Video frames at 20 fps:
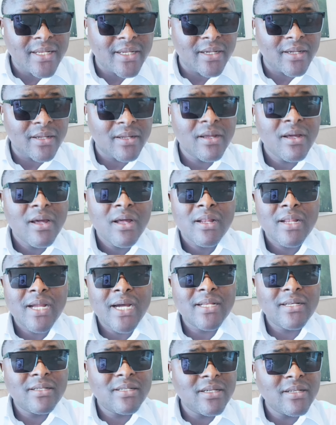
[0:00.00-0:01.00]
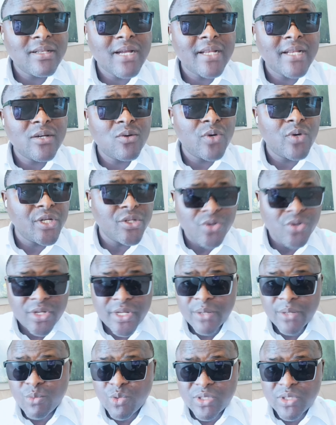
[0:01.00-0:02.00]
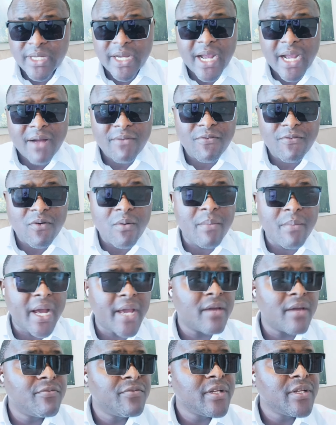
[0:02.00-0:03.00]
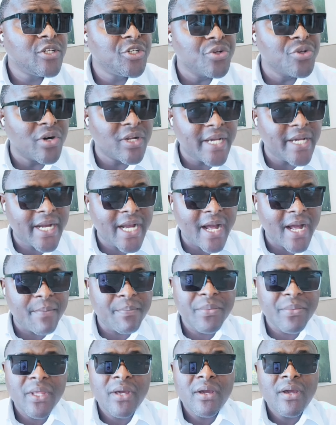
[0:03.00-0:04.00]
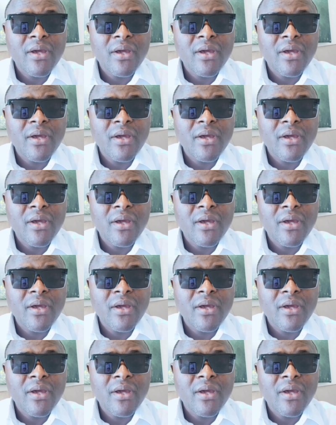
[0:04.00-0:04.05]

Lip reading: Now the thing that we not able to take up from even you know like him,